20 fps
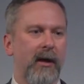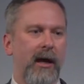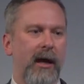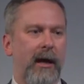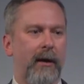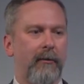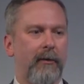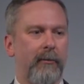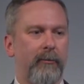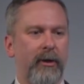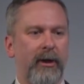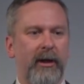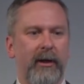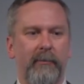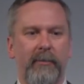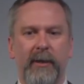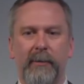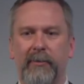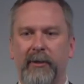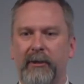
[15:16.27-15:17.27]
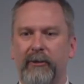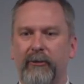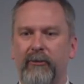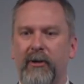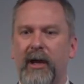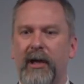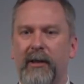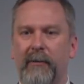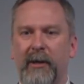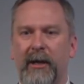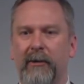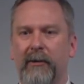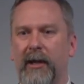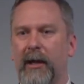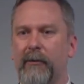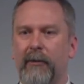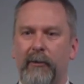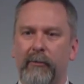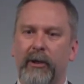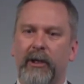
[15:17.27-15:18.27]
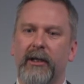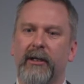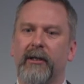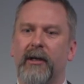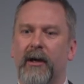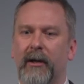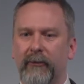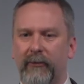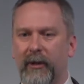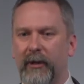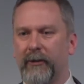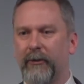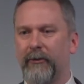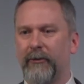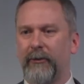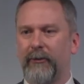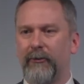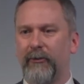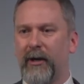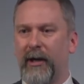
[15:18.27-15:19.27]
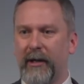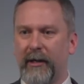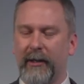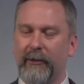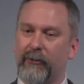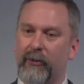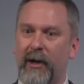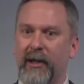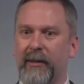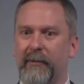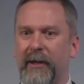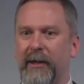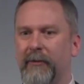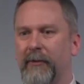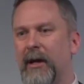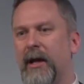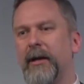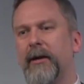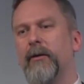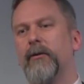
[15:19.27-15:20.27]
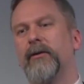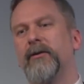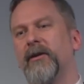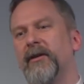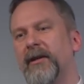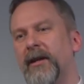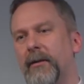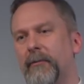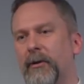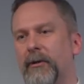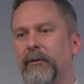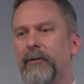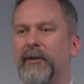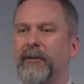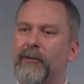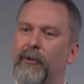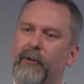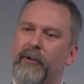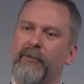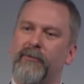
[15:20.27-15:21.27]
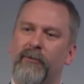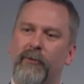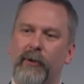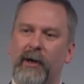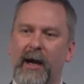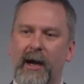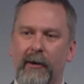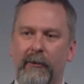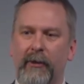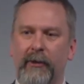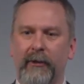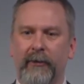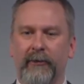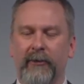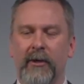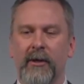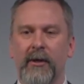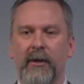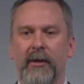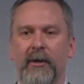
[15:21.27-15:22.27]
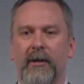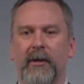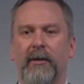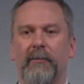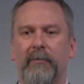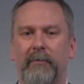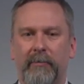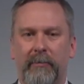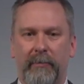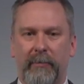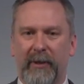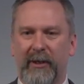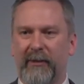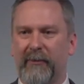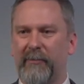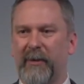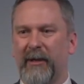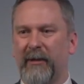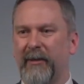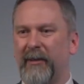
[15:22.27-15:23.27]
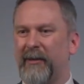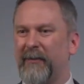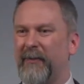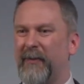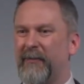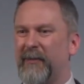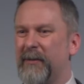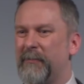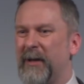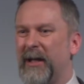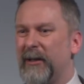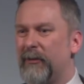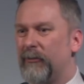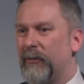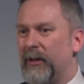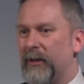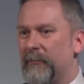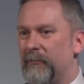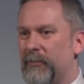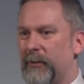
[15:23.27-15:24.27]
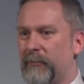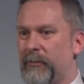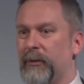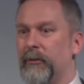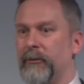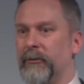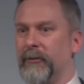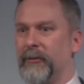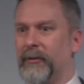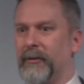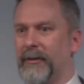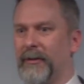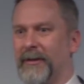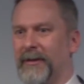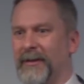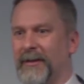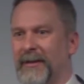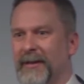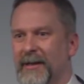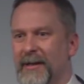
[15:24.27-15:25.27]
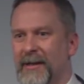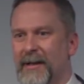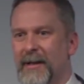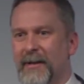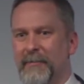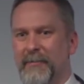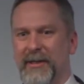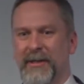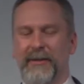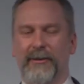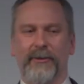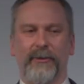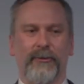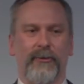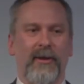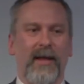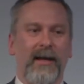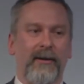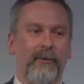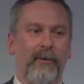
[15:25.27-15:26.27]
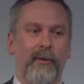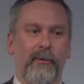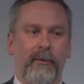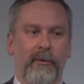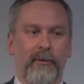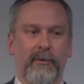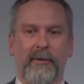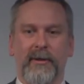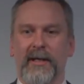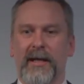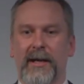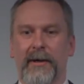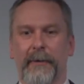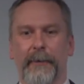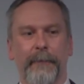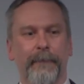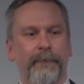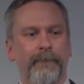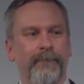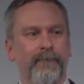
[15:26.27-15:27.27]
I want to bring in people and try them out. I want to bring in contractors and try them out. I know it's a demo and it's only 4 hours, but it's better than a 50-page written proposal because that's what we're doing now.